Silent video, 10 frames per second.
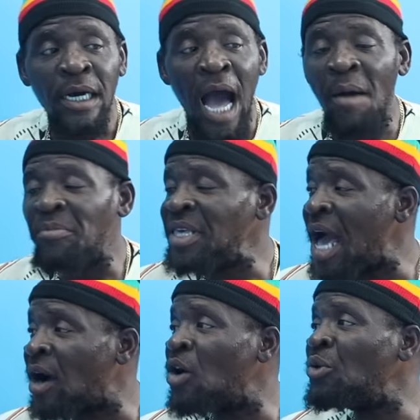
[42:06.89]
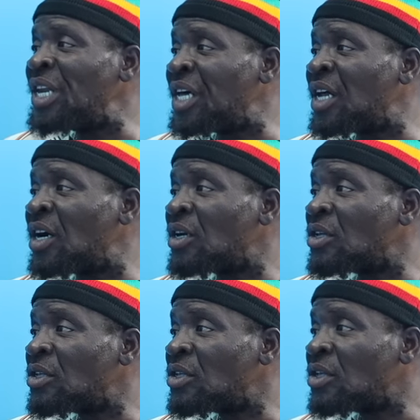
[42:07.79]
Cause me, I go win, you know.
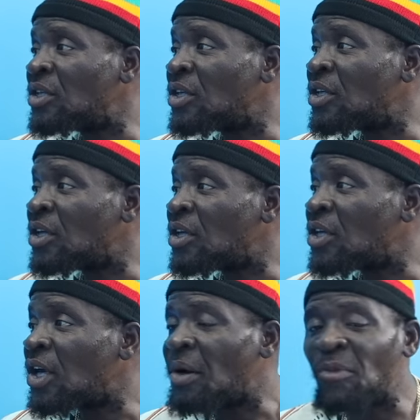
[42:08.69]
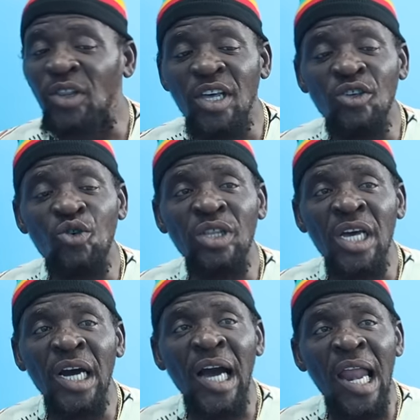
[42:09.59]
But the youth
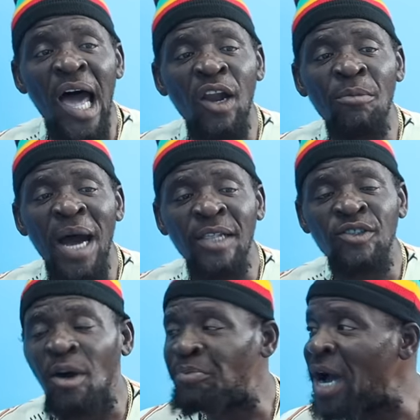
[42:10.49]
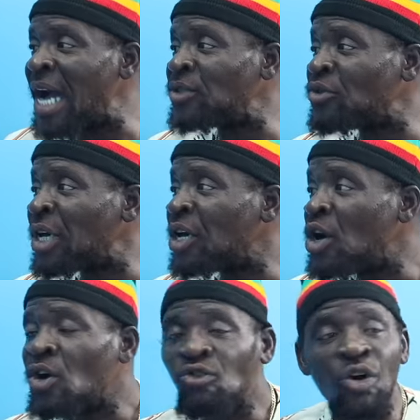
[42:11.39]
named Kalalo, man, surprised me.
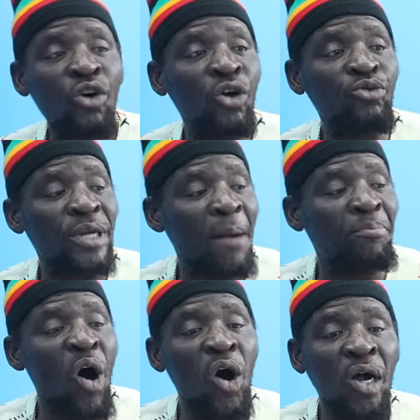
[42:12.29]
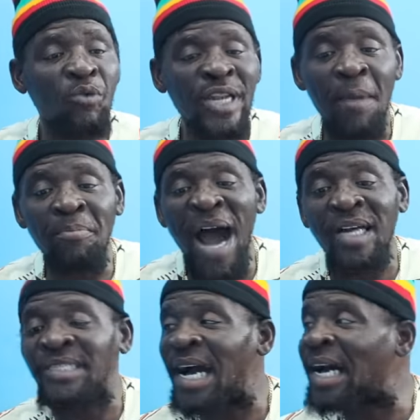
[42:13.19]
Run out with a bunk, with a
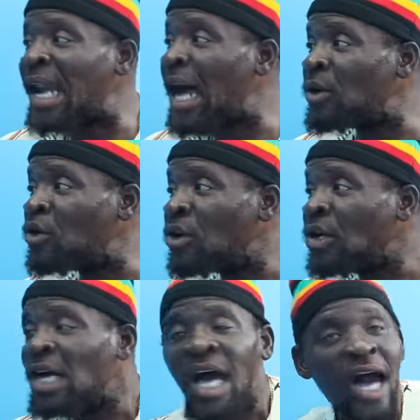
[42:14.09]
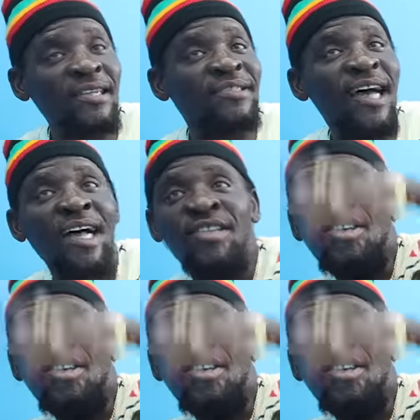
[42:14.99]
box of Kalalo and start